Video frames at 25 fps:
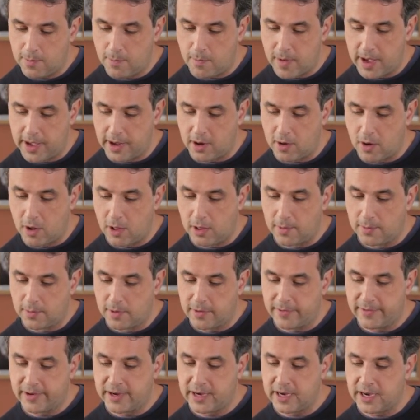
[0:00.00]
my column
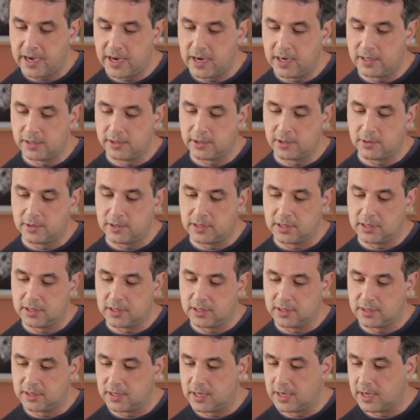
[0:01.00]
over here. So this
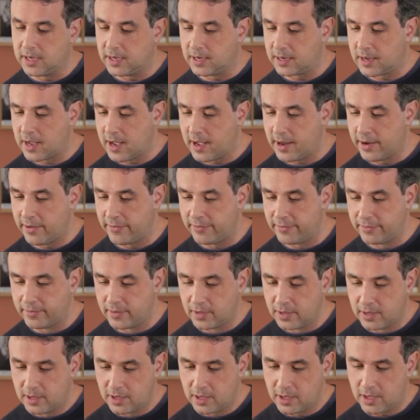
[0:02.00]
is kind of
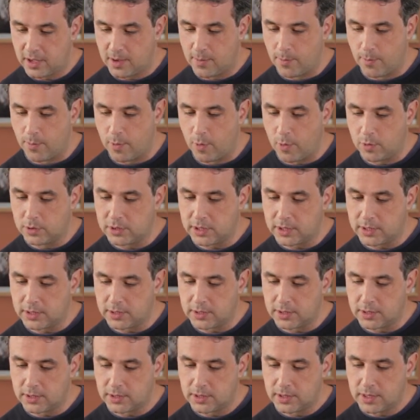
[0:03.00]

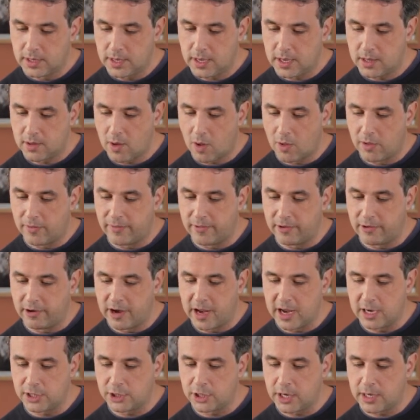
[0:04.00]
important in all
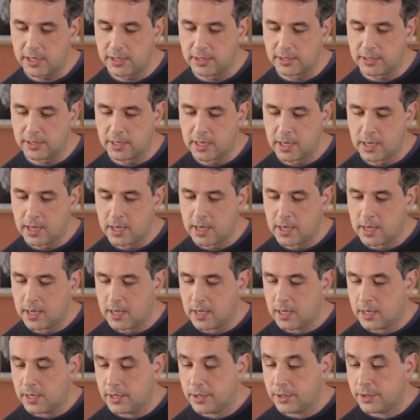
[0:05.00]
variations.
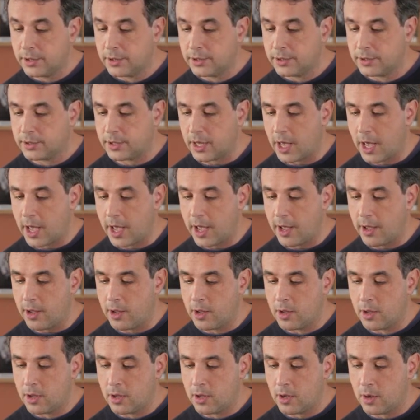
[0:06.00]
So
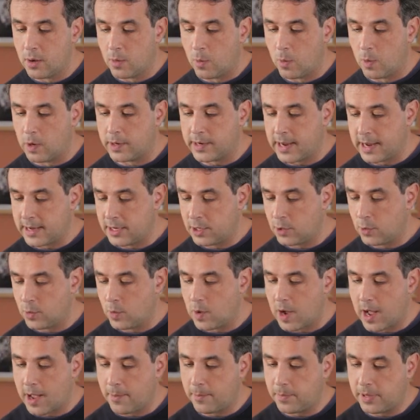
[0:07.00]
what I
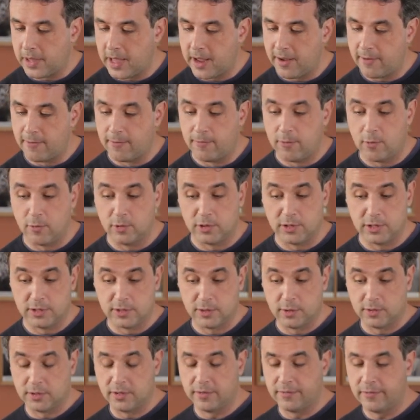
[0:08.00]
do, I play
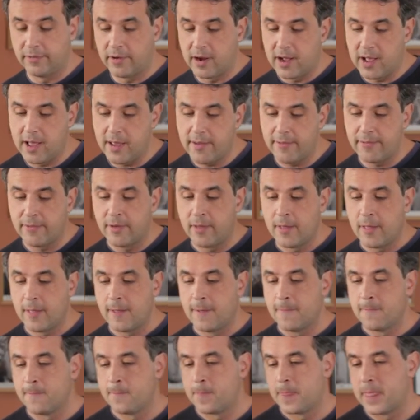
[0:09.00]
40-35,
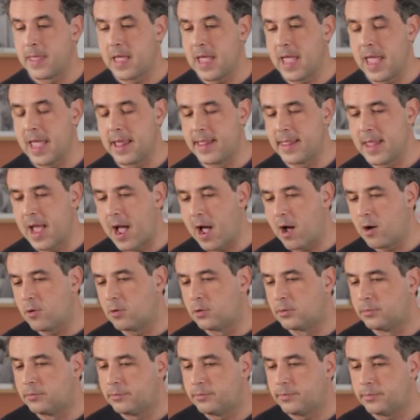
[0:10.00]
and
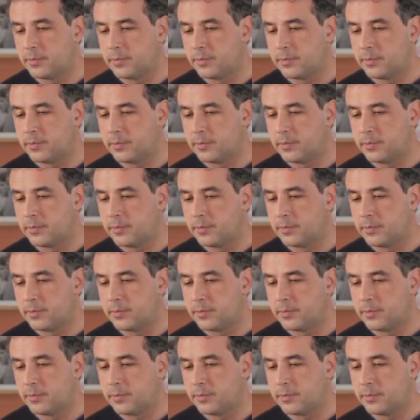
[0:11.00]
now